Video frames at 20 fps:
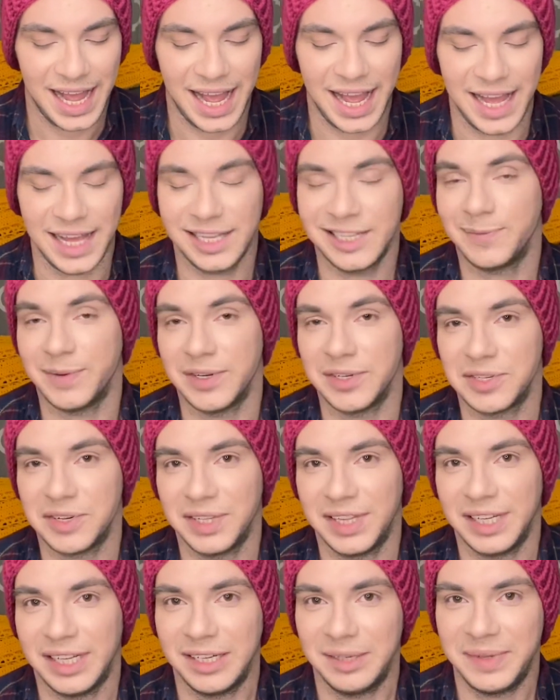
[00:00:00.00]
exposure
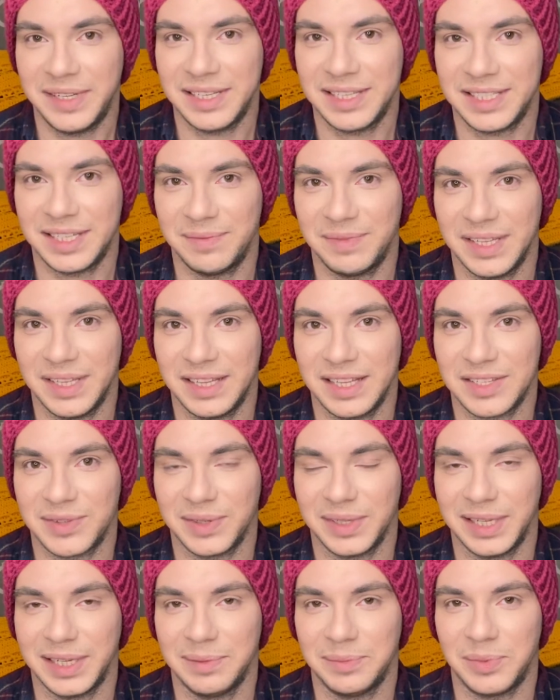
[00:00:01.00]
therapy is something that's
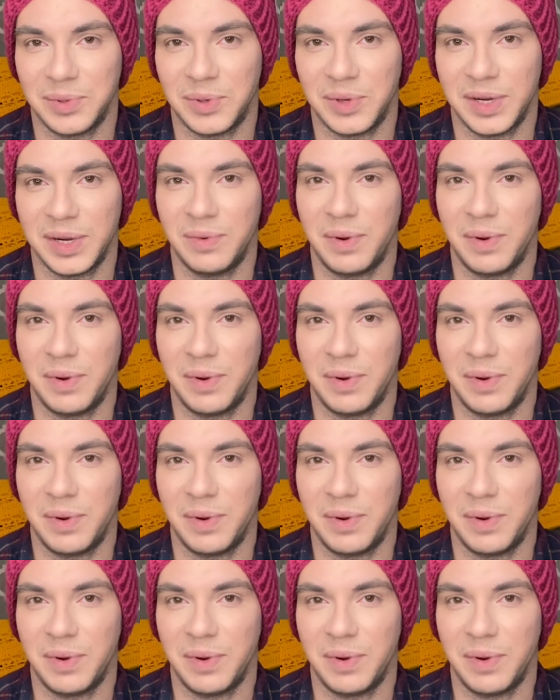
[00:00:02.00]
really important